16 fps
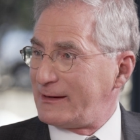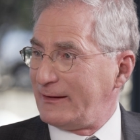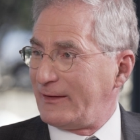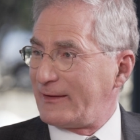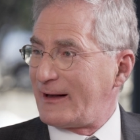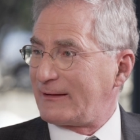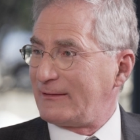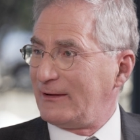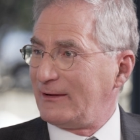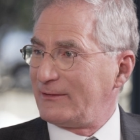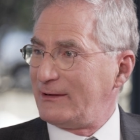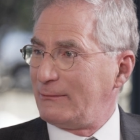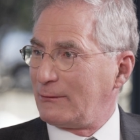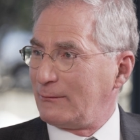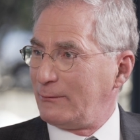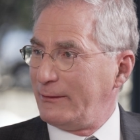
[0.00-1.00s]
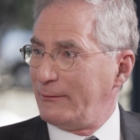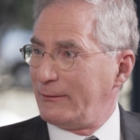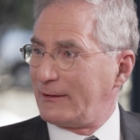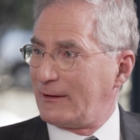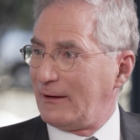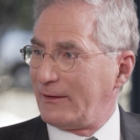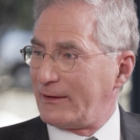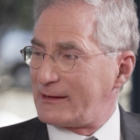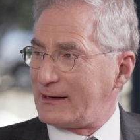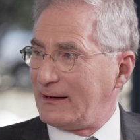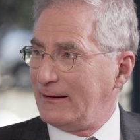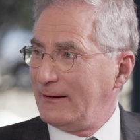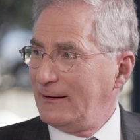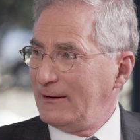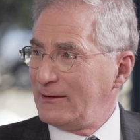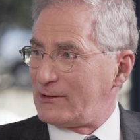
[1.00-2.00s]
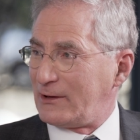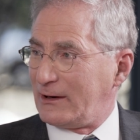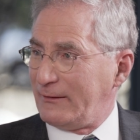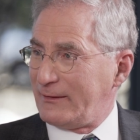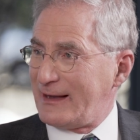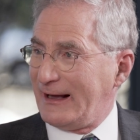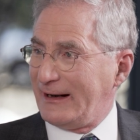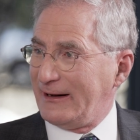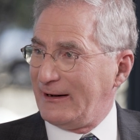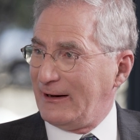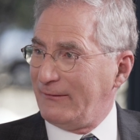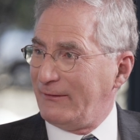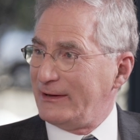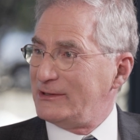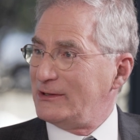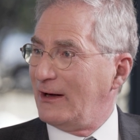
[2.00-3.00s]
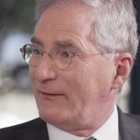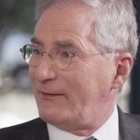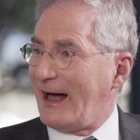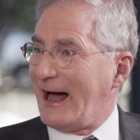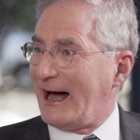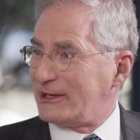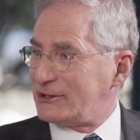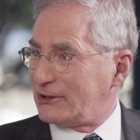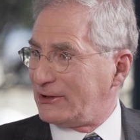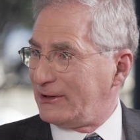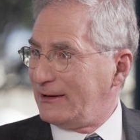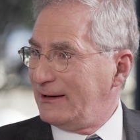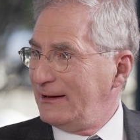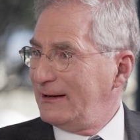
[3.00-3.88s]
in the technology world, we would call this a sort of a tenet of agile